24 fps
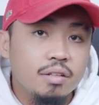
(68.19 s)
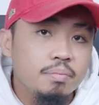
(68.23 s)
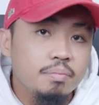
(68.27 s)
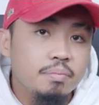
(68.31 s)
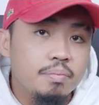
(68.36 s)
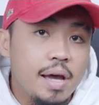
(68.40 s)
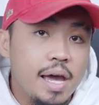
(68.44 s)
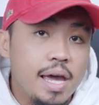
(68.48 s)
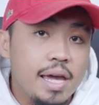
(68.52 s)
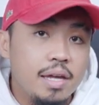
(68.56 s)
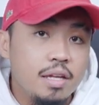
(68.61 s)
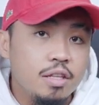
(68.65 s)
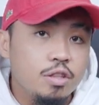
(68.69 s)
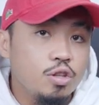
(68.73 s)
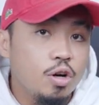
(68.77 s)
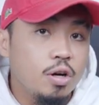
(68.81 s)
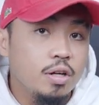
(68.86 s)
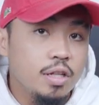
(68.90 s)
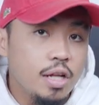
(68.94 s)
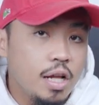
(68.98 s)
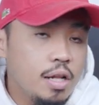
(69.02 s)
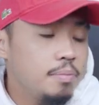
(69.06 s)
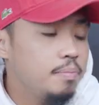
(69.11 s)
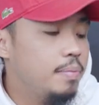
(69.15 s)
by
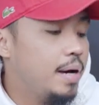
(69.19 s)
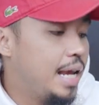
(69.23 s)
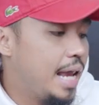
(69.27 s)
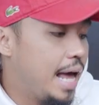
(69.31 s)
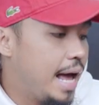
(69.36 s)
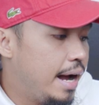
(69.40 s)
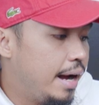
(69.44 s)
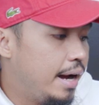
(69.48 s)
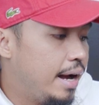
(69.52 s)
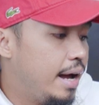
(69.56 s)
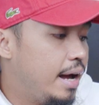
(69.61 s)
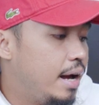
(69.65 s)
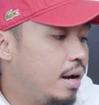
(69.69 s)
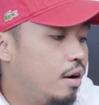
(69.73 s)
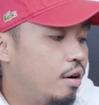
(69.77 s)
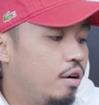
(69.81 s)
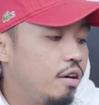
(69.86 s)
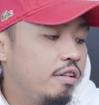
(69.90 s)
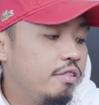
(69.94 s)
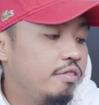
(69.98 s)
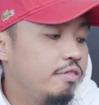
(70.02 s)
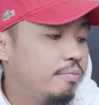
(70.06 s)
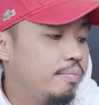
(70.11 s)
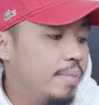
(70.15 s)
Donald Balanga
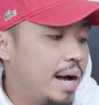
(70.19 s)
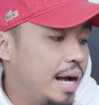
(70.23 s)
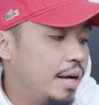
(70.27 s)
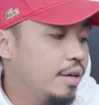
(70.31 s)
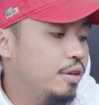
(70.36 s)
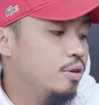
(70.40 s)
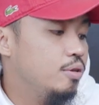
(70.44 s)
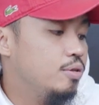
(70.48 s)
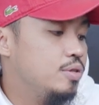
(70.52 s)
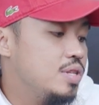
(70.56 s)
of Baguio